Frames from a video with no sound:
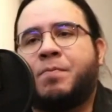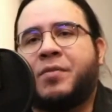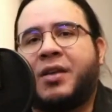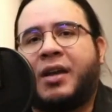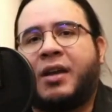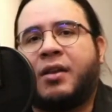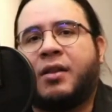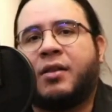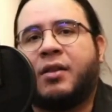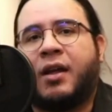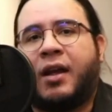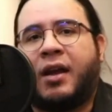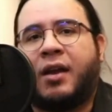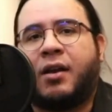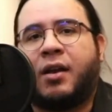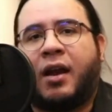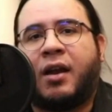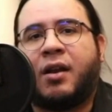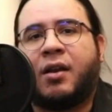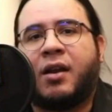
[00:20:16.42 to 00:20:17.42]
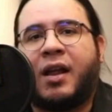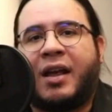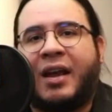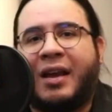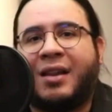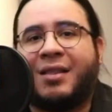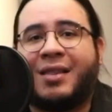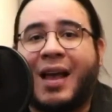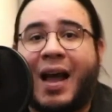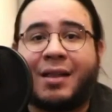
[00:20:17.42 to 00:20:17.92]

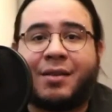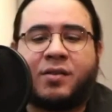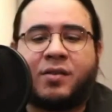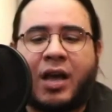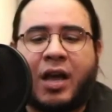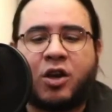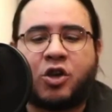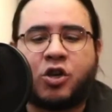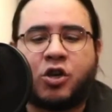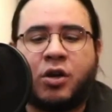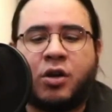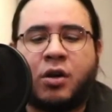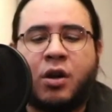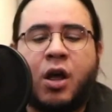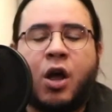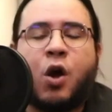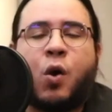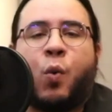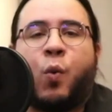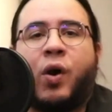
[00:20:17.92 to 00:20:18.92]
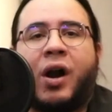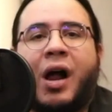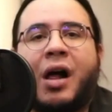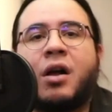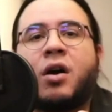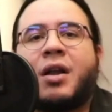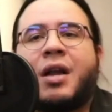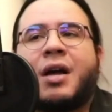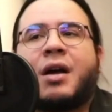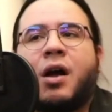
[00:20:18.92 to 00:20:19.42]
in that session, where
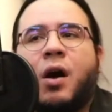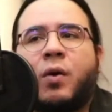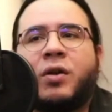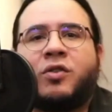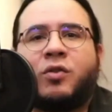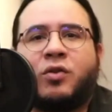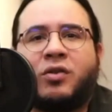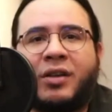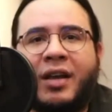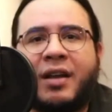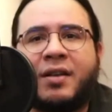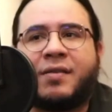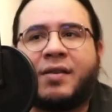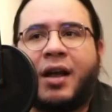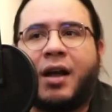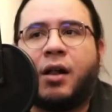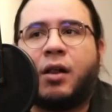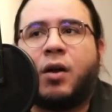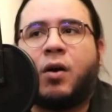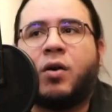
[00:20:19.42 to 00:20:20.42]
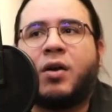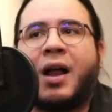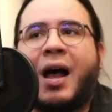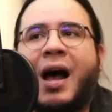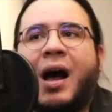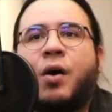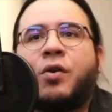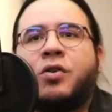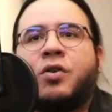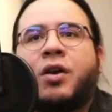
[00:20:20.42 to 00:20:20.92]
I'm going to go into detail on
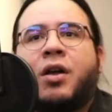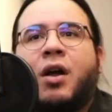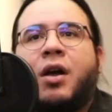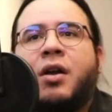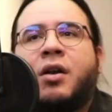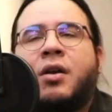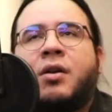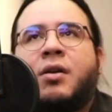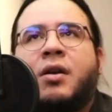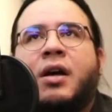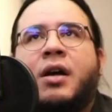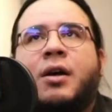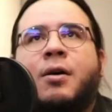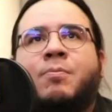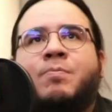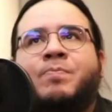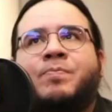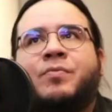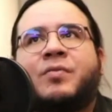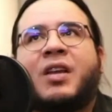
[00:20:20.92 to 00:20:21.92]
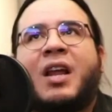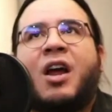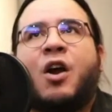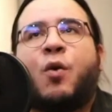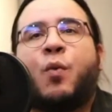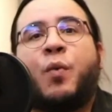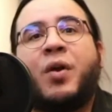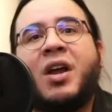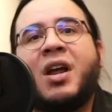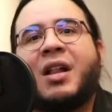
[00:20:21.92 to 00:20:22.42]
how you can
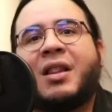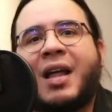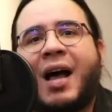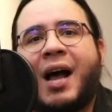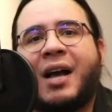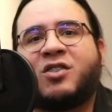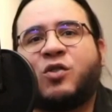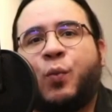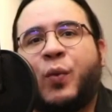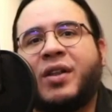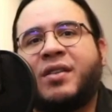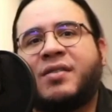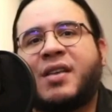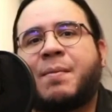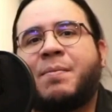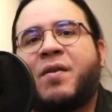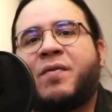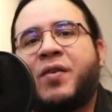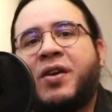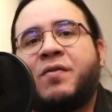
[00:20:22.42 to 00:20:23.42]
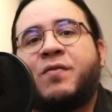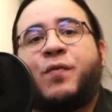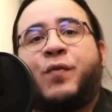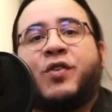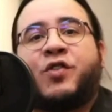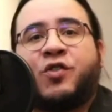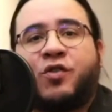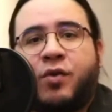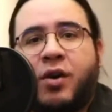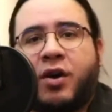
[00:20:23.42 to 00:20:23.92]
realize which type of
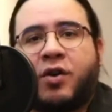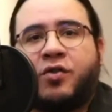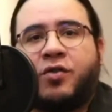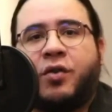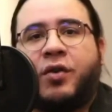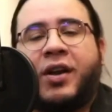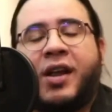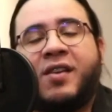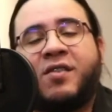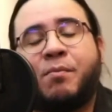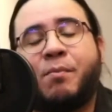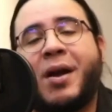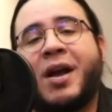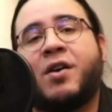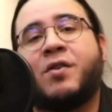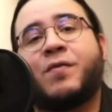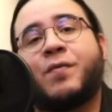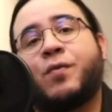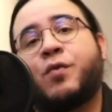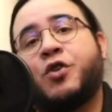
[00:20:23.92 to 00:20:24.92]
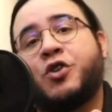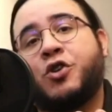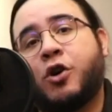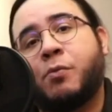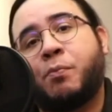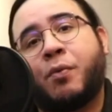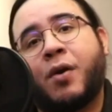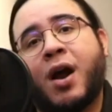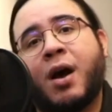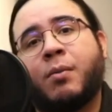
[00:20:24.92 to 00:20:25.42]
infrastructure is better for
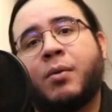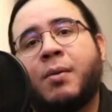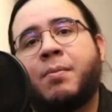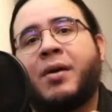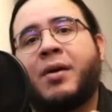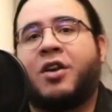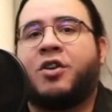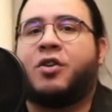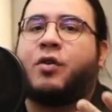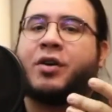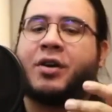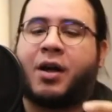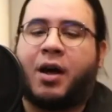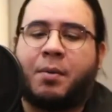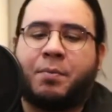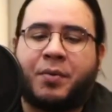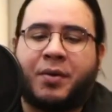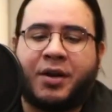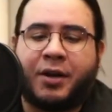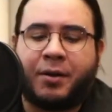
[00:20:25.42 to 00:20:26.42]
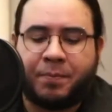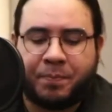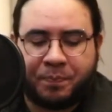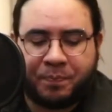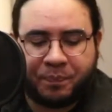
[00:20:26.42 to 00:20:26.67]
your problem and your company.